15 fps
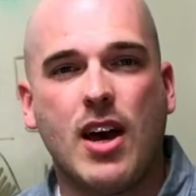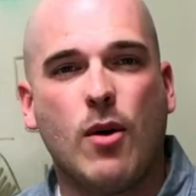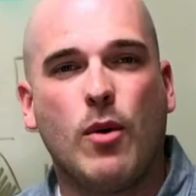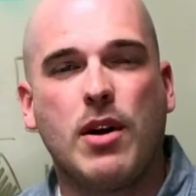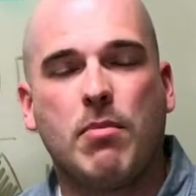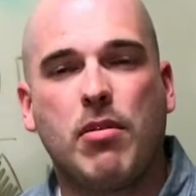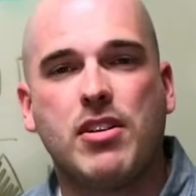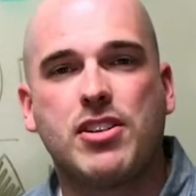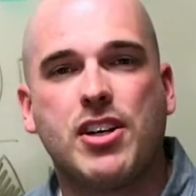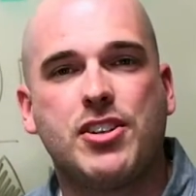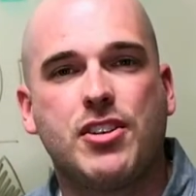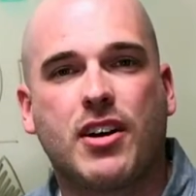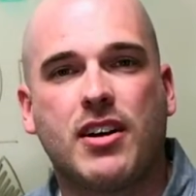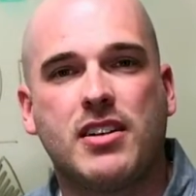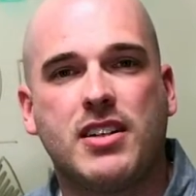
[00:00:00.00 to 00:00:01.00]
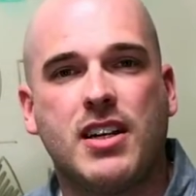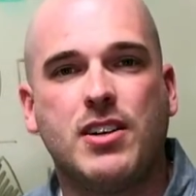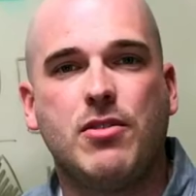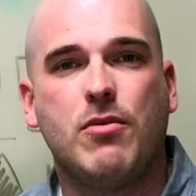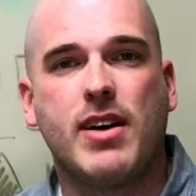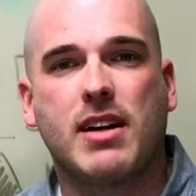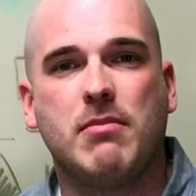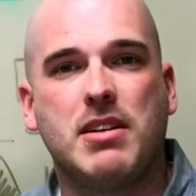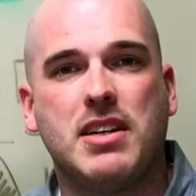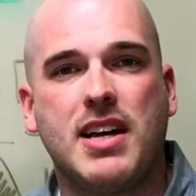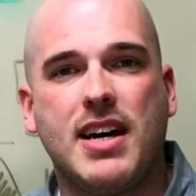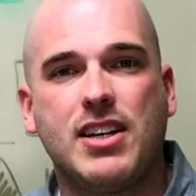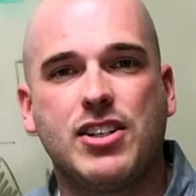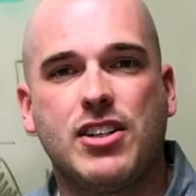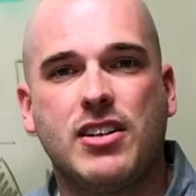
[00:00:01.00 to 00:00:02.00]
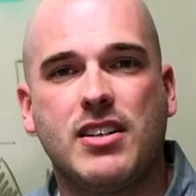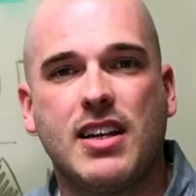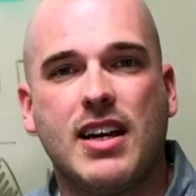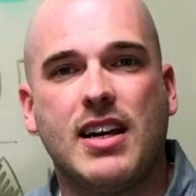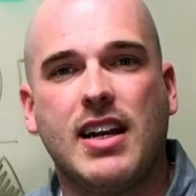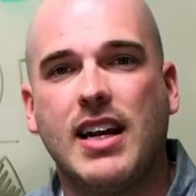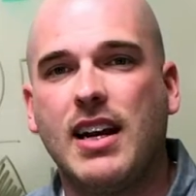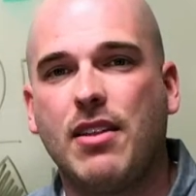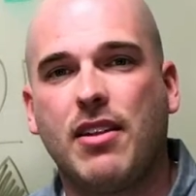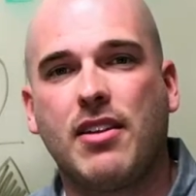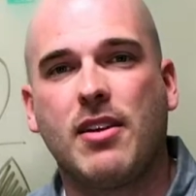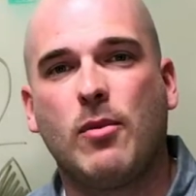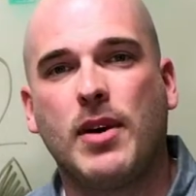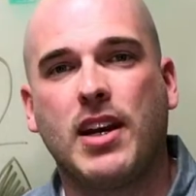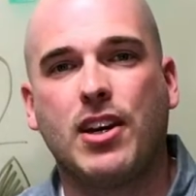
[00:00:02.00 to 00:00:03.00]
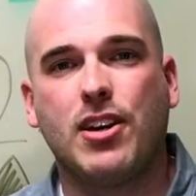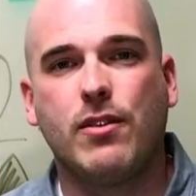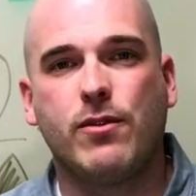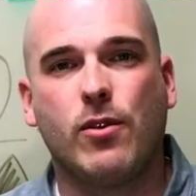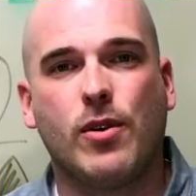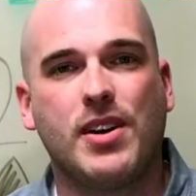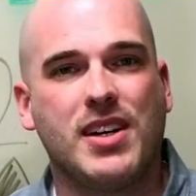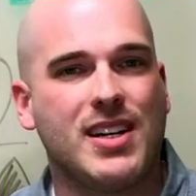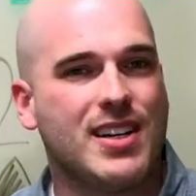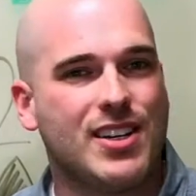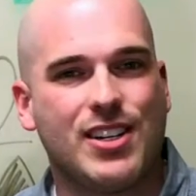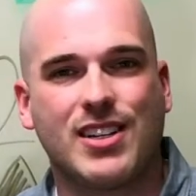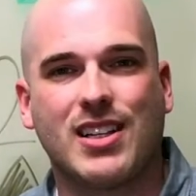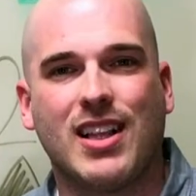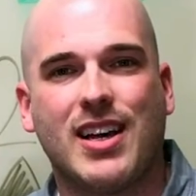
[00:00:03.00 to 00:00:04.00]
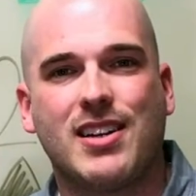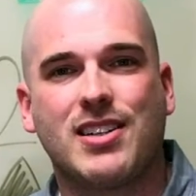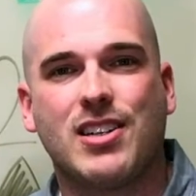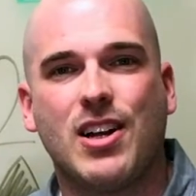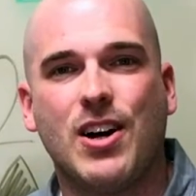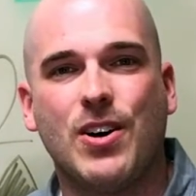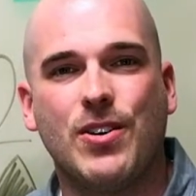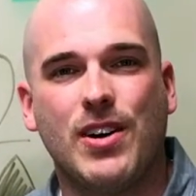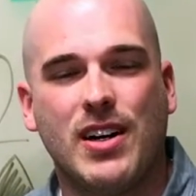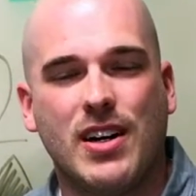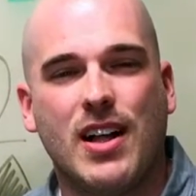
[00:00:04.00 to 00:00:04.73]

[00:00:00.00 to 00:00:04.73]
We appreciate your continued recommendations, and anything that we can do for you, just let us know.